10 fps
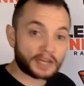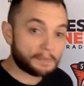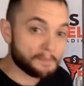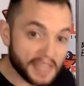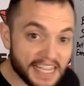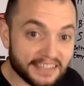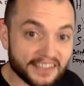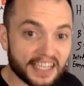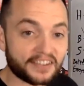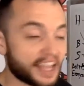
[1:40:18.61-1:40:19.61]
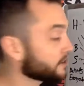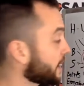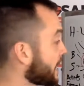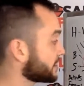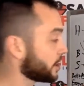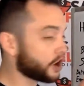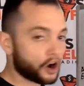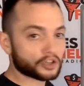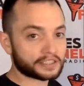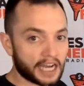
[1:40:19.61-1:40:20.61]
Because what it means is they are
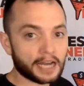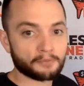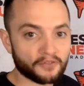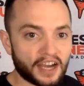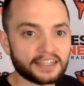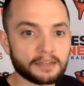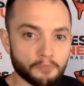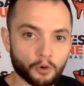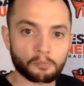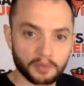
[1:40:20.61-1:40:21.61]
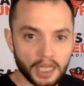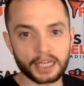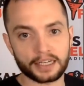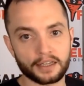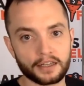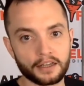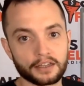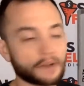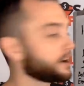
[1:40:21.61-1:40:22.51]
having a hard time finding more blood,